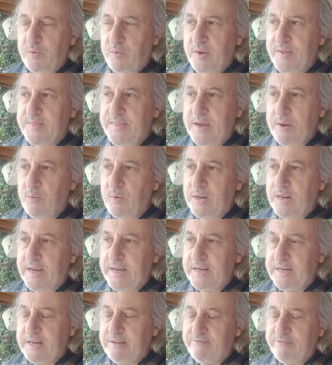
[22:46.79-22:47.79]
when they were
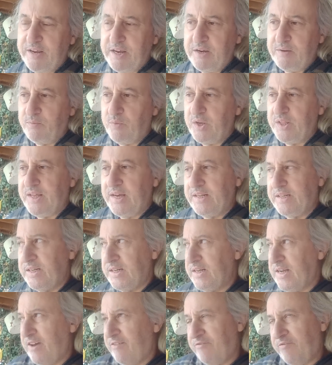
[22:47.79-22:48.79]
like living where they
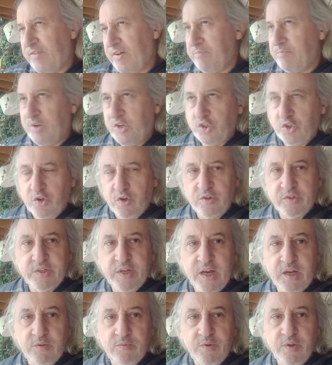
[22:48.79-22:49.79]
didn't have very much
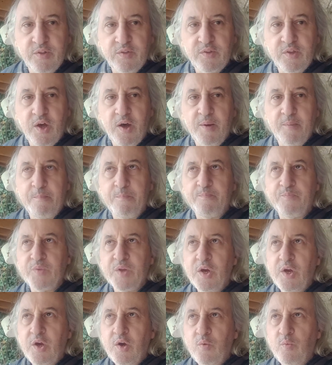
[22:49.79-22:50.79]
contact with
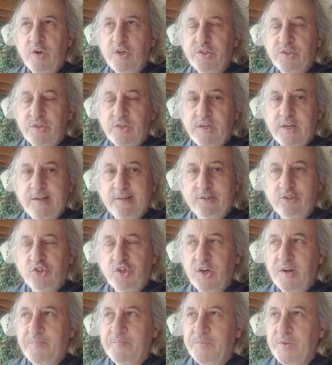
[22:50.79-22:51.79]
Western
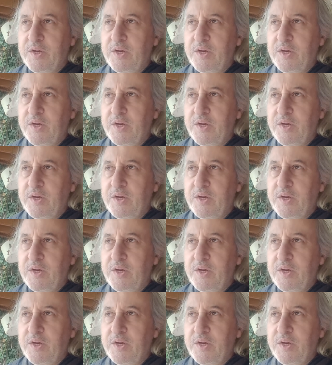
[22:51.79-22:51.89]
culture,